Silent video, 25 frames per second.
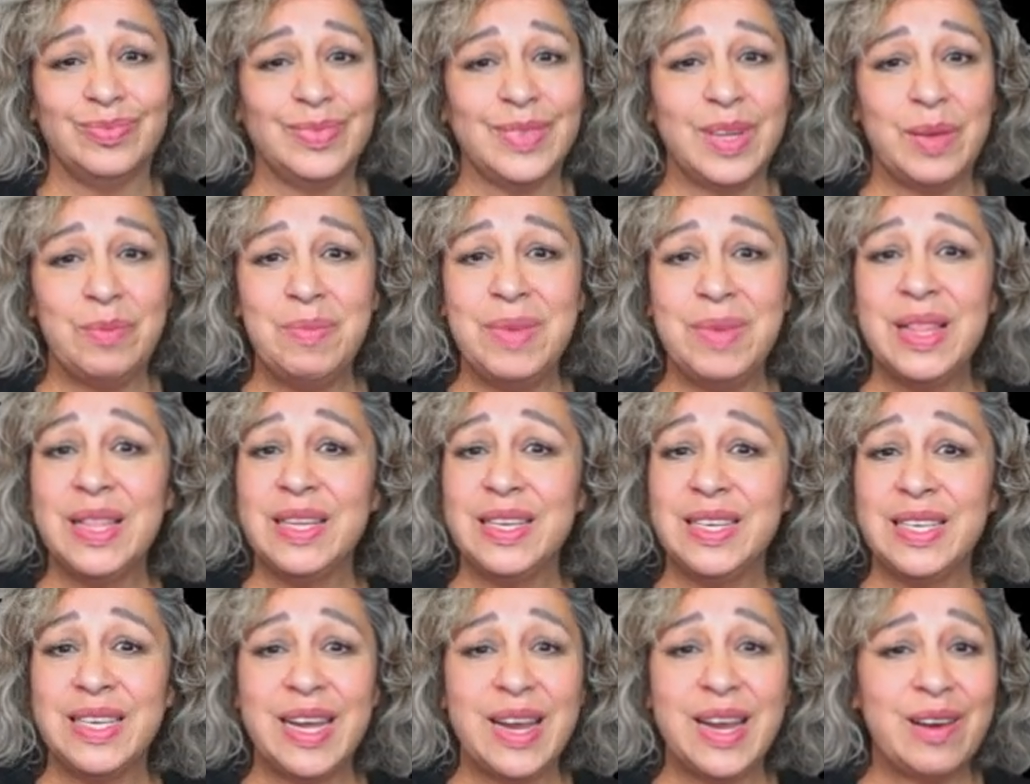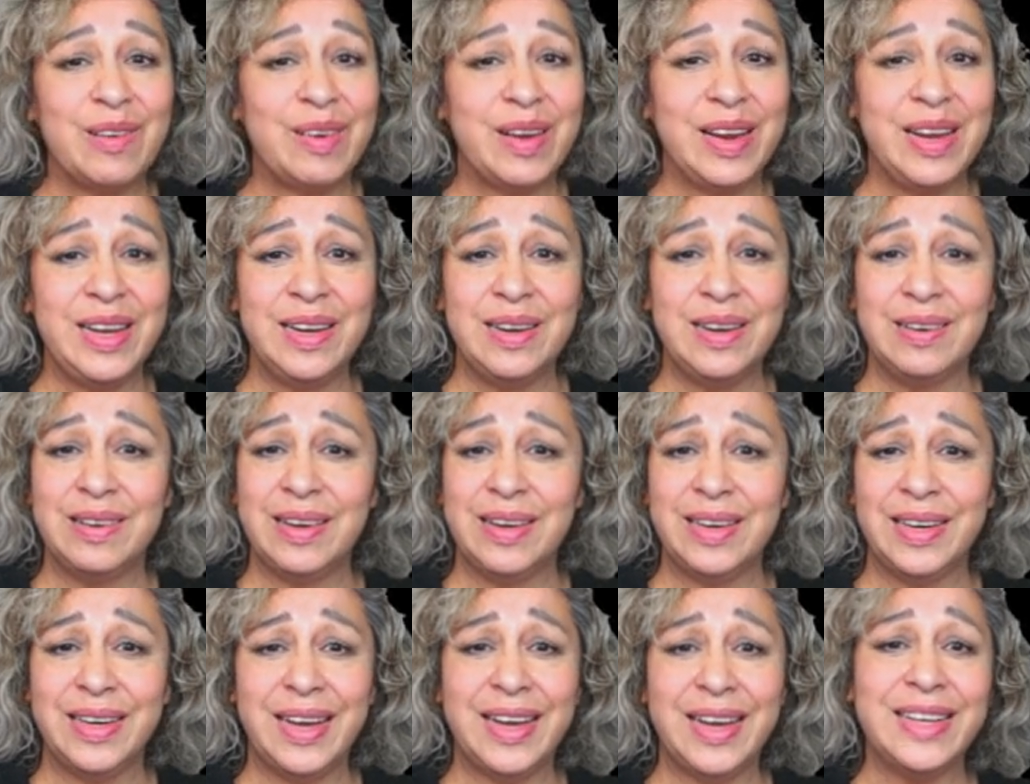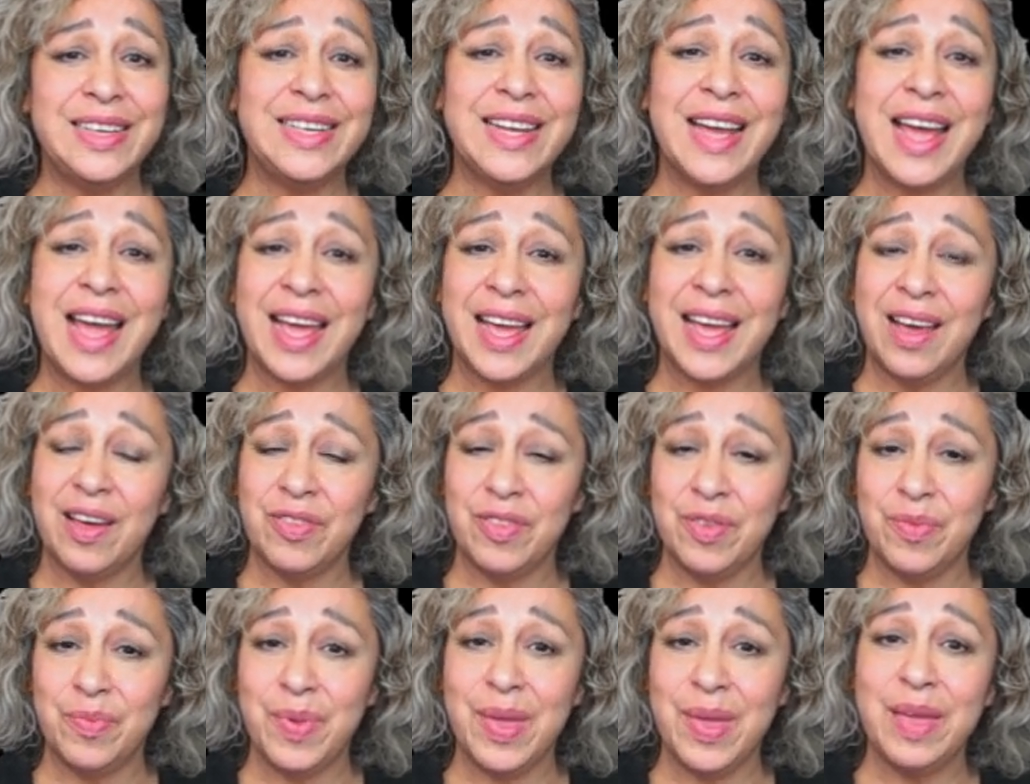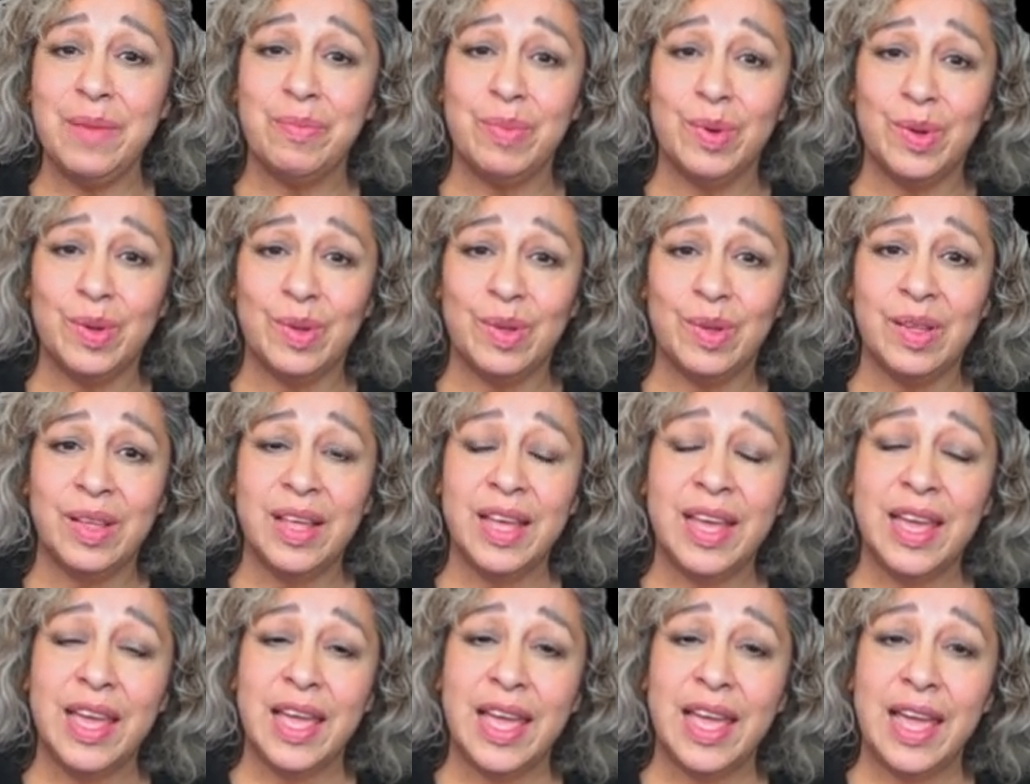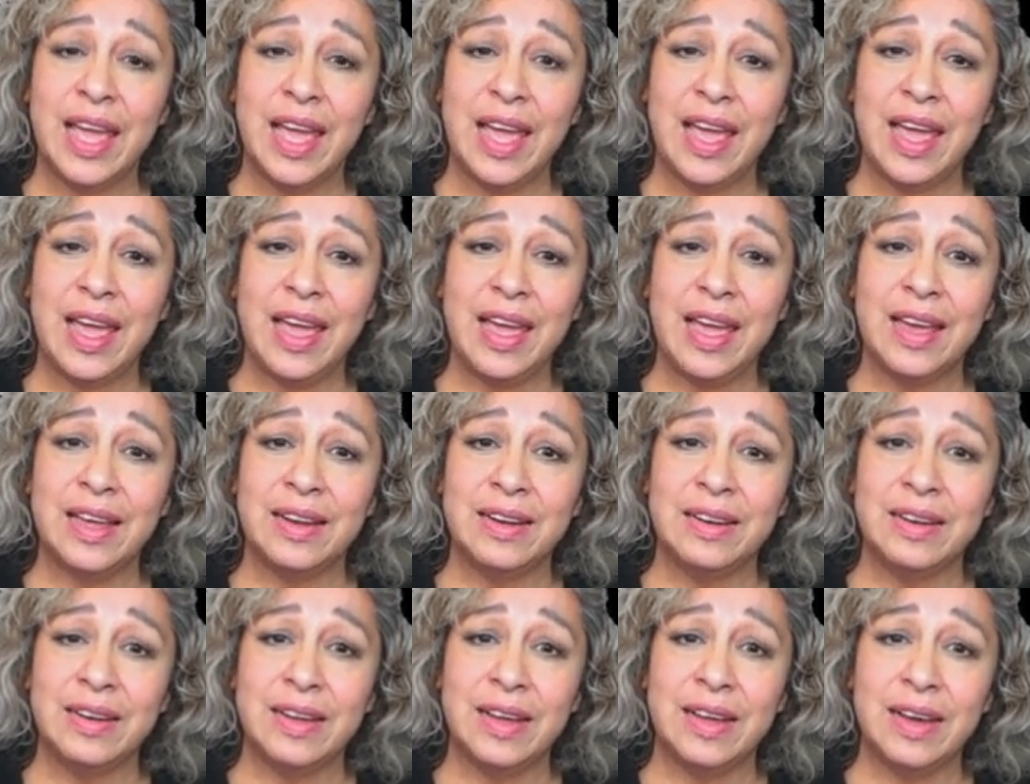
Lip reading: military attack on the people. And